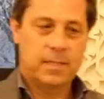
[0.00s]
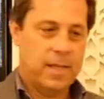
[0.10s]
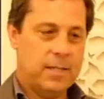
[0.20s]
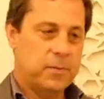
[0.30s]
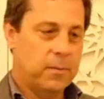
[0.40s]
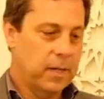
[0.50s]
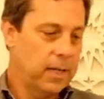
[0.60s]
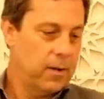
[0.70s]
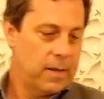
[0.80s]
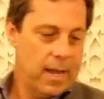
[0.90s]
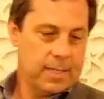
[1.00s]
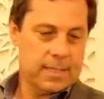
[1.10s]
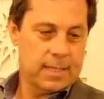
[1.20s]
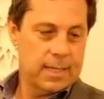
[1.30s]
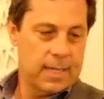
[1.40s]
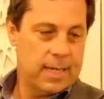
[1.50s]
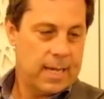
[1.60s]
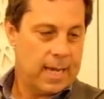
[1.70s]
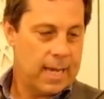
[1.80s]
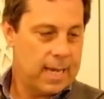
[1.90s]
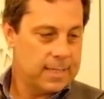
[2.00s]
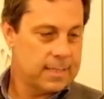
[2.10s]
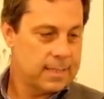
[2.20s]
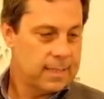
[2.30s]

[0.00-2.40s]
So that's where we're going to go next. And